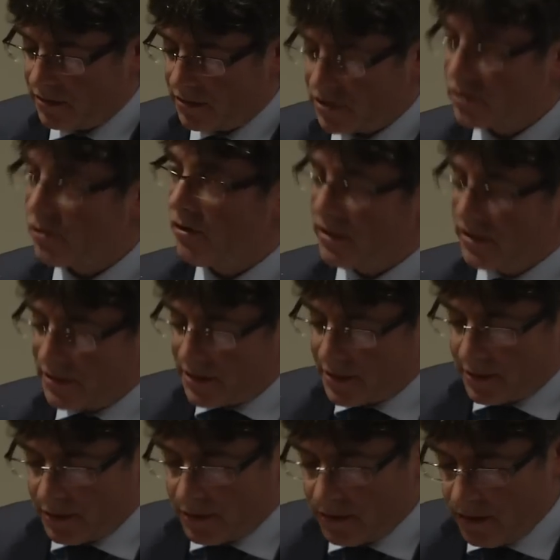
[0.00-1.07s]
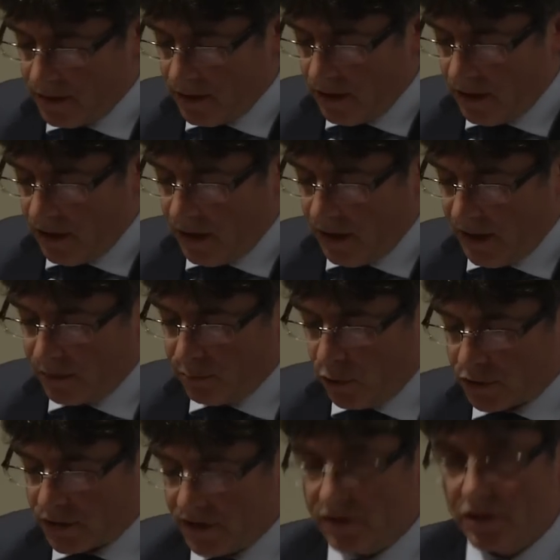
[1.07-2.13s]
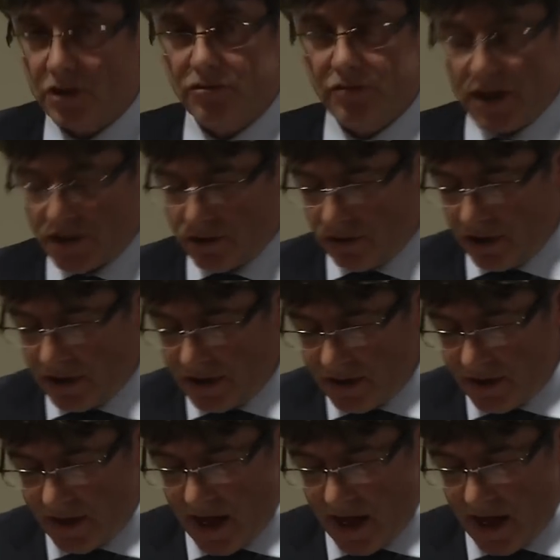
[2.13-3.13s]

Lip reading: strongest, and most internationally